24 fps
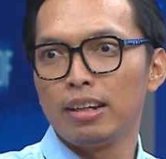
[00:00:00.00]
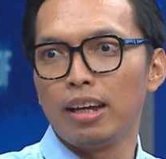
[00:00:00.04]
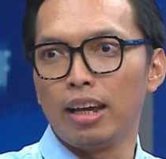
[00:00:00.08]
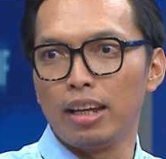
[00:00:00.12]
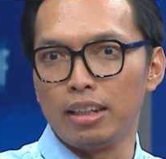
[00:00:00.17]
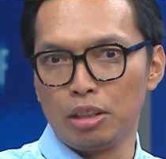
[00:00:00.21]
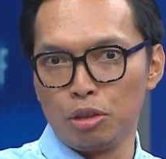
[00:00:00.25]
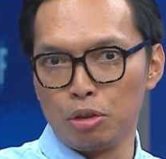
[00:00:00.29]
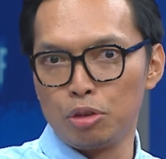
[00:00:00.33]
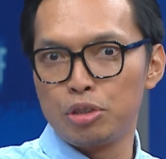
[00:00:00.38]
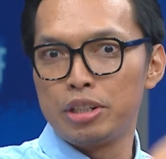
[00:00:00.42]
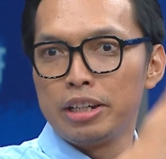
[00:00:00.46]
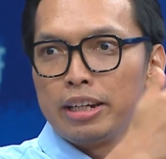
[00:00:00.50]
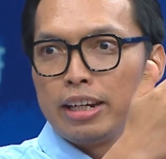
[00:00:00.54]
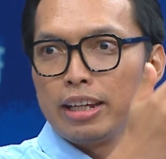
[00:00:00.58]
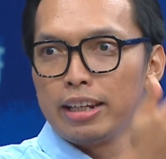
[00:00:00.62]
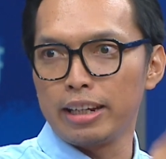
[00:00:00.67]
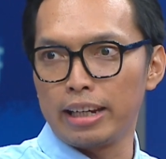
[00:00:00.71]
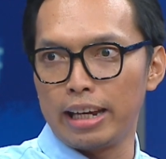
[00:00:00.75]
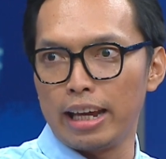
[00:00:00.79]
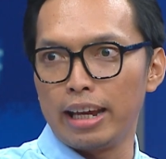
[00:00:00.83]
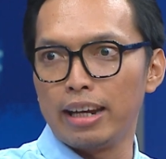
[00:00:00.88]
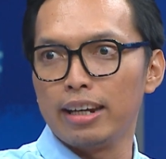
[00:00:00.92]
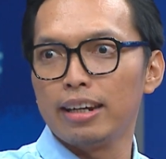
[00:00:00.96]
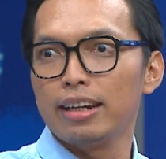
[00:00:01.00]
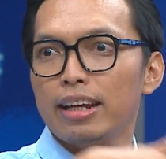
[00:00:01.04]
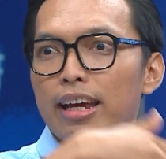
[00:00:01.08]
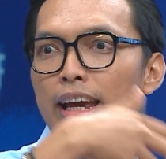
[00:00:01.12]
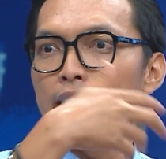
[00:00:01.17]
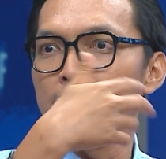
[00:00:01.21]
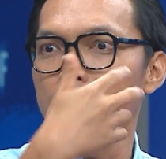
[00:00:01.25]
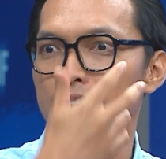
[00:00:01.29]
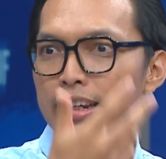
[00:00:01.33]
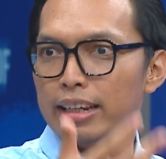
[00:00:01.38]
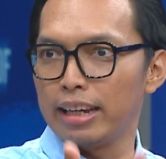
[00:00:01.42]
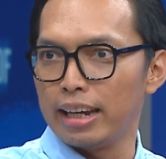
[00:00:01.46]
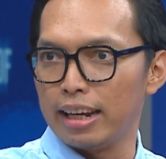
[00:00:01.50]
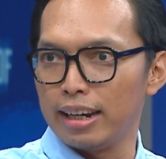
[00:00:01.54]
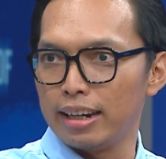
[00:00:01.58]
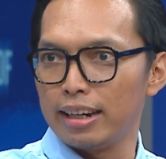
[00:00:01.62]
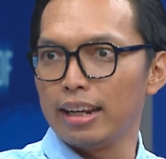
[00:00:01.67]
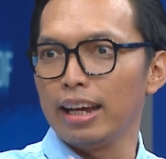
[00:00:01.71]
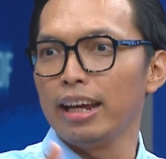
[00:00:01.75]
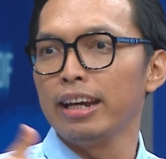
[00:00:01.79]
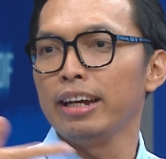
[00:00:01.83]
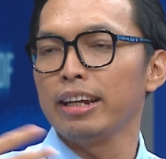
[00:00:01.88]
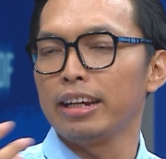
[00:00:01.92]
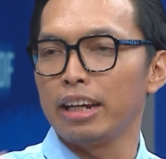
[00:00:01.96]
and you did it again, and again,
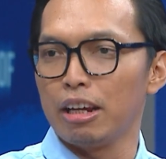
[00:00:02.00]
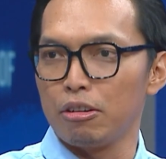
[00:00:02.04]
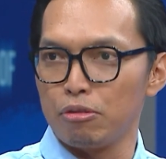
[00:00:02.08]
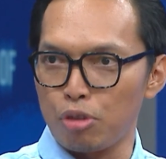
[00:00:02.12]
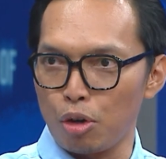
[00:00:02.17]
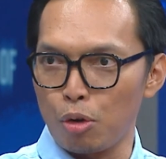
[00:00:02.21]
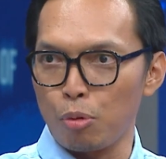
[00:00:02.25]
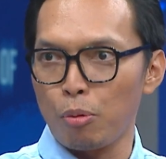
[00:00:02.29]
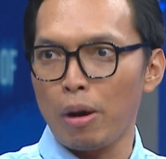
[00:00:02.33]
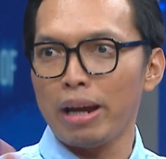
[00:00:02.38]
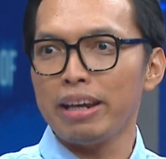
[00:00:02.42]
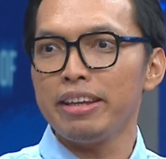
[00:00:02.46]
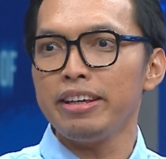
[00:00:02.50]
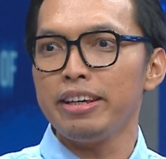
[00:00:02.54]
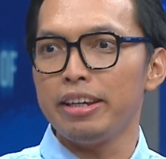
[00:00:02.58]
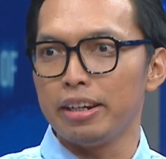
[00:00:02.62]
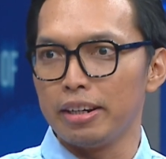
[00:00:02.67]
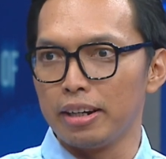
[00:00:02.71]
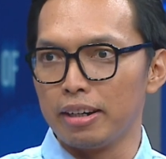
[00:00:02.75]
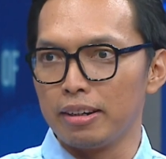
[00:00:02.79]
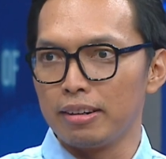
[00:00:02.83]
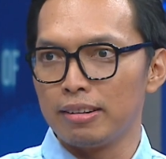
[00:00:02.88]
and again, for one year.